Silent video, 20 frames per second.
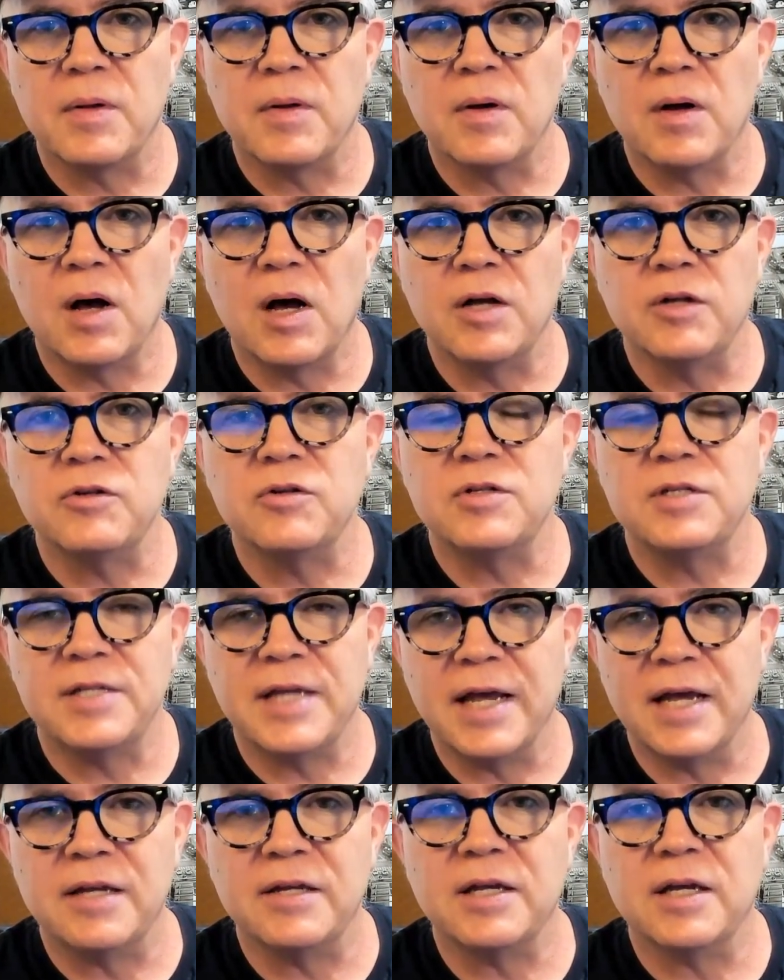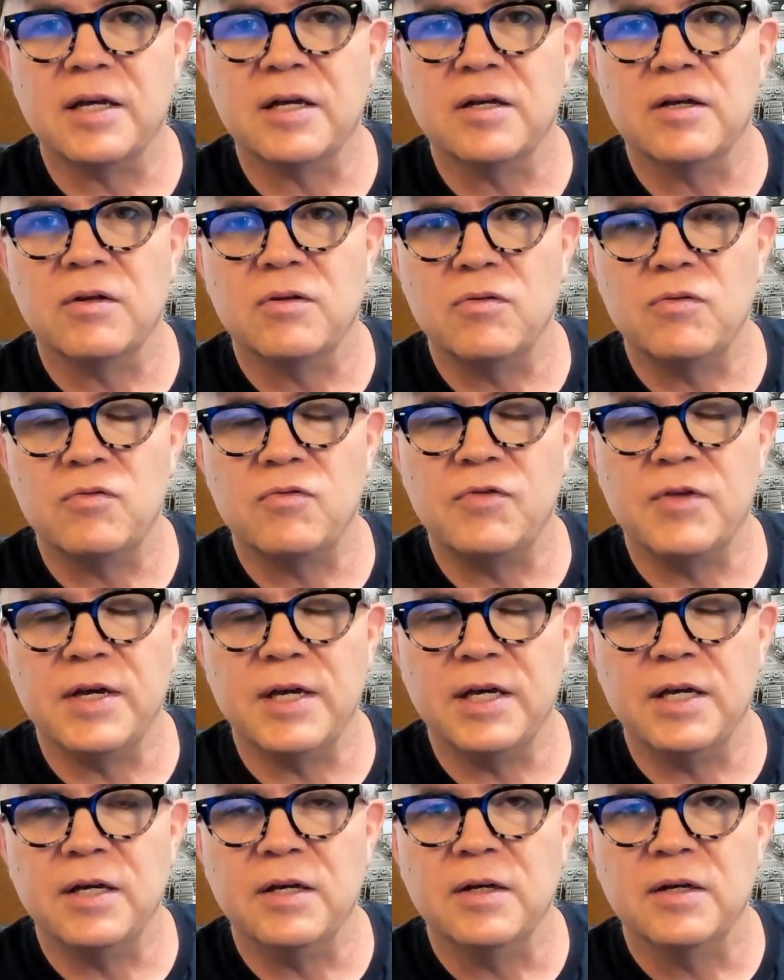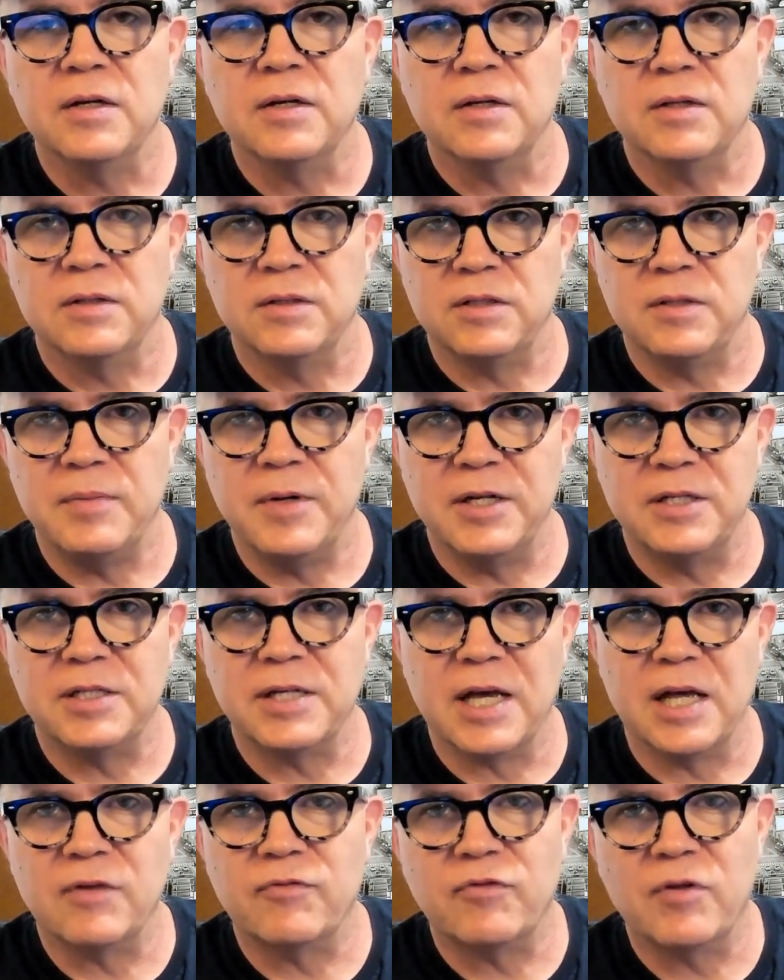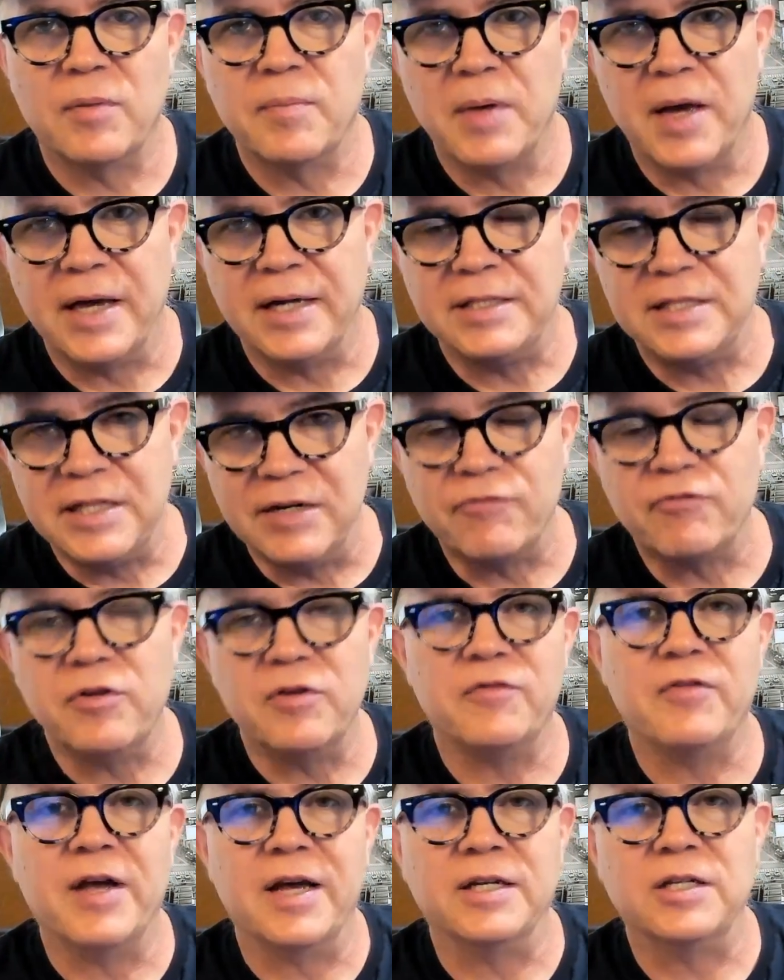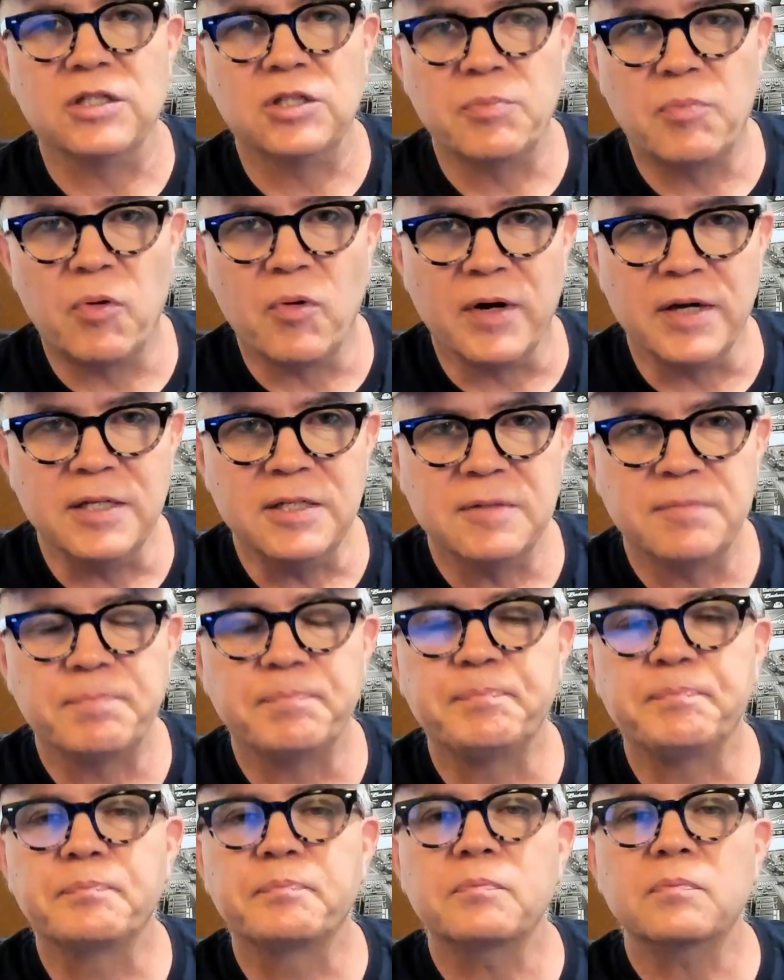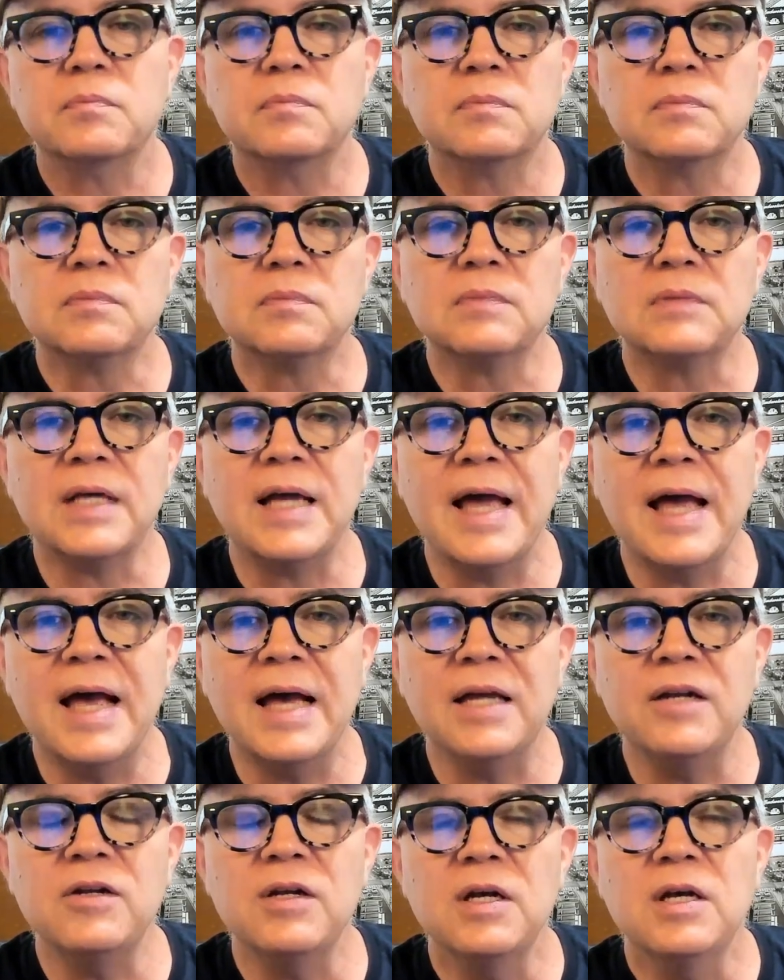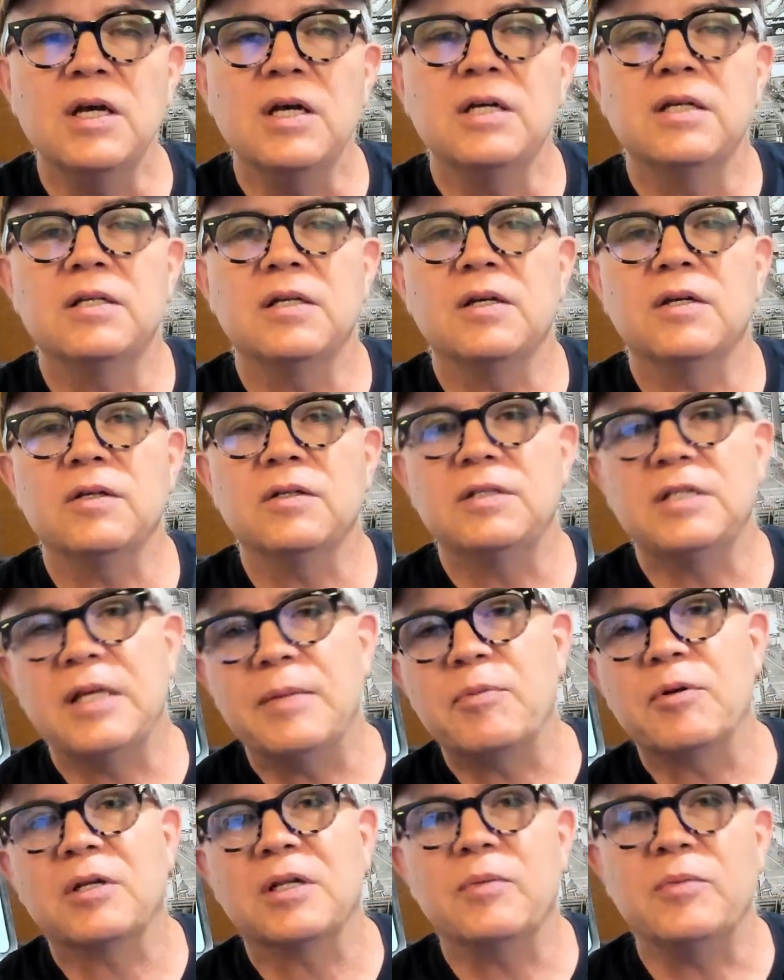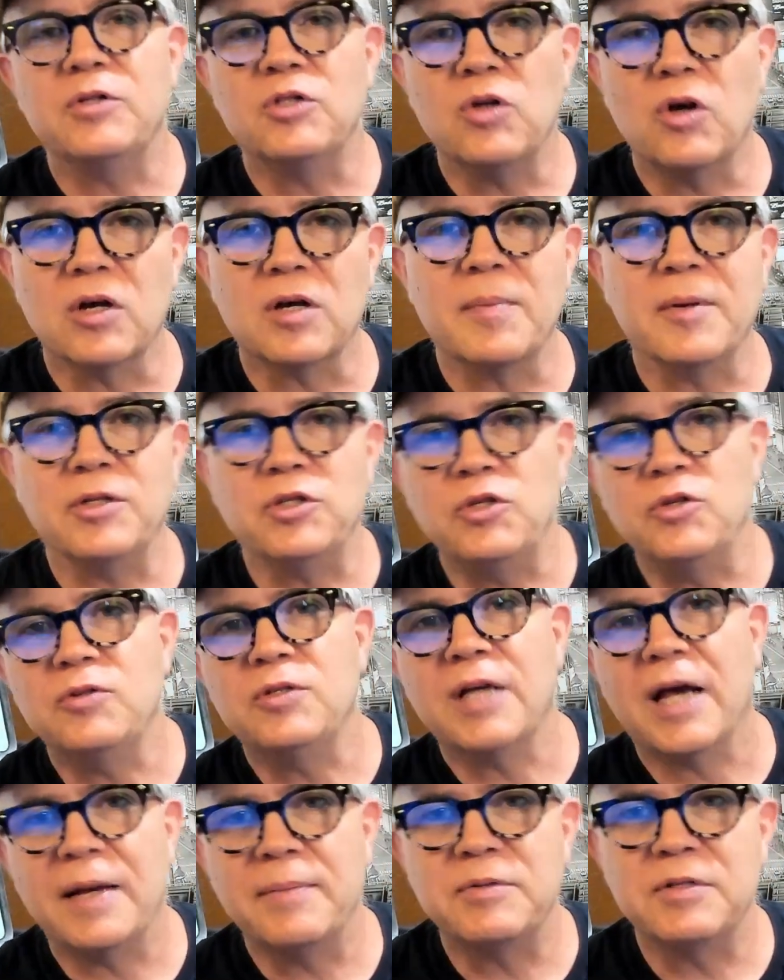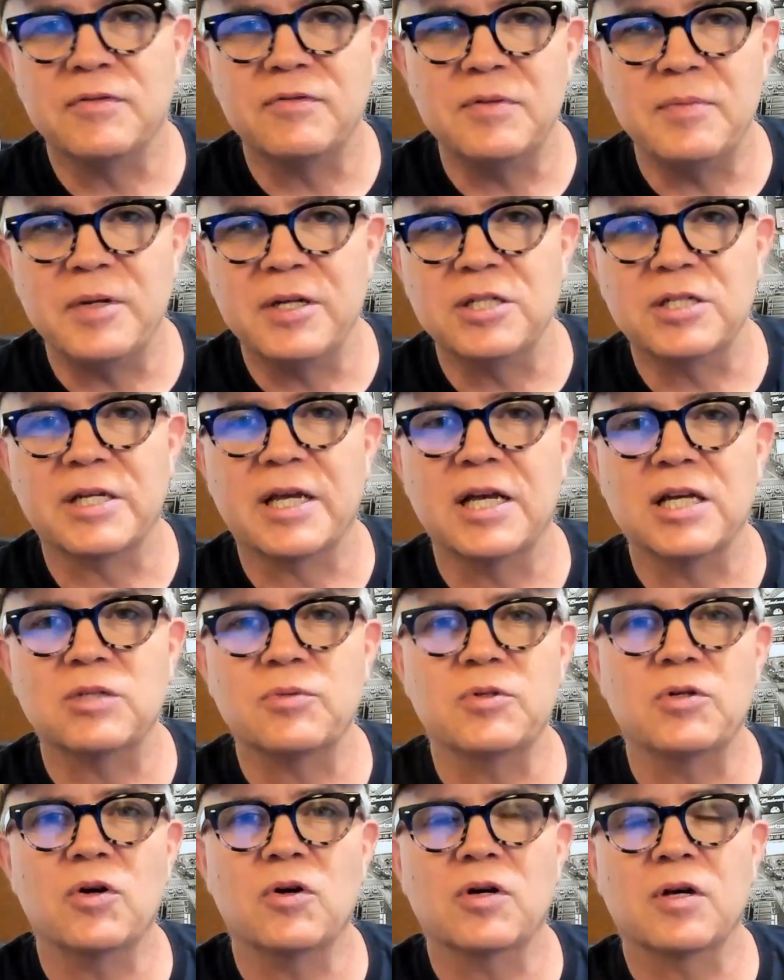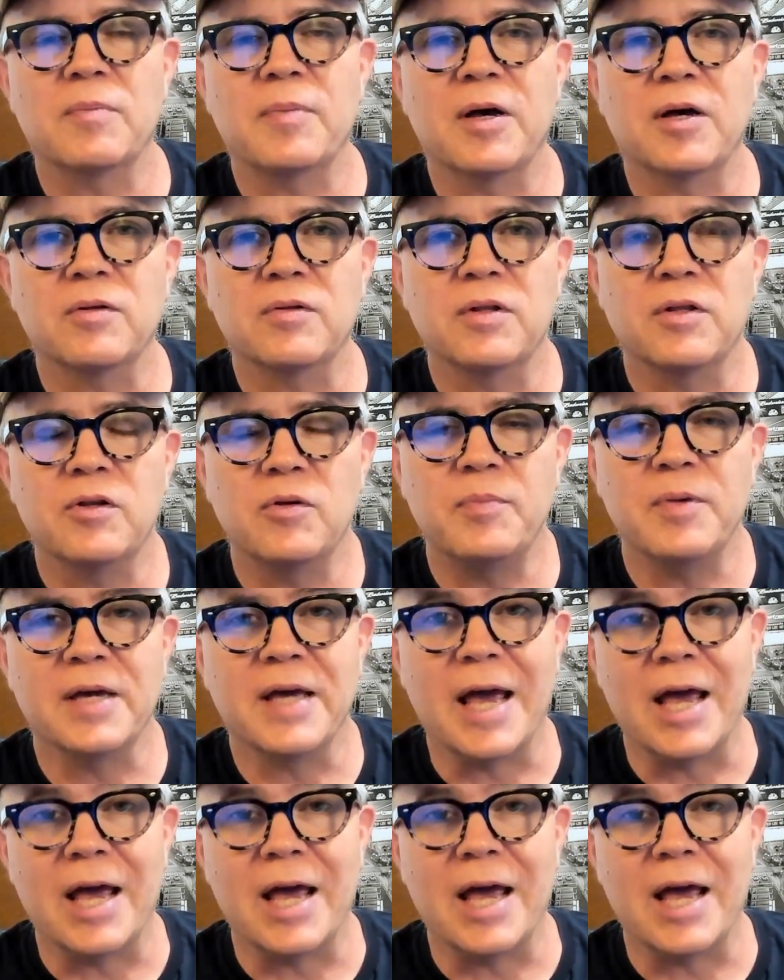understanding the diminished scale from a different vantage point. And typically we talk about two types of diminished scales. We talk about there being a